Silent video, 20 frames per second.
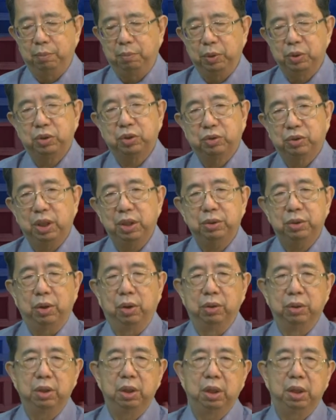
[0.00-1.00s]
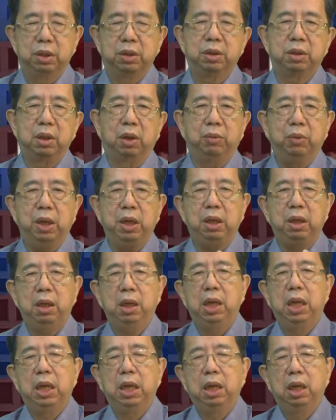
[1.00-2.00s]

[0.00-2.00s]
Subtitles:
put stress on is the way